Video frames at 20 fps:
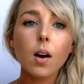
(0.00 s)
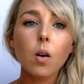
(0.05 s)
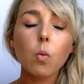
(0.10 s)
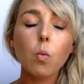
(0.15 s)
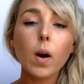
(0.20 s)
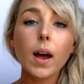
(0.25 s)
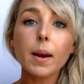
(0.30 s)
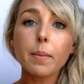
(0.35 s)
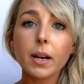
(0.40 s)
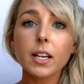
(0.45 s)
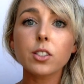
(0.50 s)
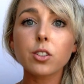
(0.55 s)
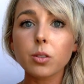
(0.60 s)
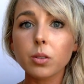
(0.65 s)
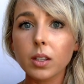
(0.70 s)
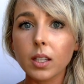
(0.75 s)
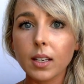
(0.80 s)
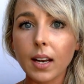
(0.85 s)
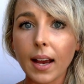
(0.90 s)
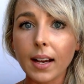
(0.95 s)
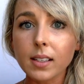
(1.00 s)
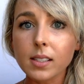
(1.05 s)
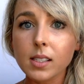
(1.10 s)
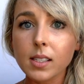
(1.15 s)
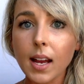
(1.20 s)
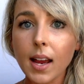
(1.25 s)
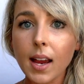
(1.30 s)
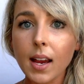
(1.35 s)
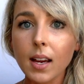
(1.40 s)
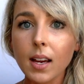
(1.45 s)
What do I do the next
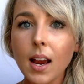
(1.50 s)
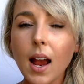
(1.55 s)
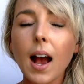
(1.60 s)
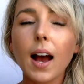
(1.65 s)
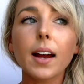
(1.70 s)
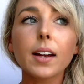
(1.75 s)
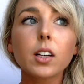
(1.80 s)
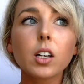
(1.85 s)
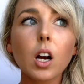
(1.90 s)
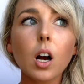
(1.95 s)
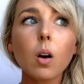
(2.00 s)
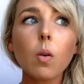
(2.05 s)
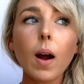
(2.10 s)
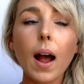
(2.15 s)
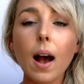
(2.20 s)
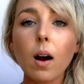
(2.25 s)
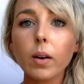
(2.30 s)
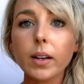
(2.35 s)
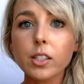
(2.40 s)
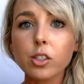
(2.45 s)
day? I go out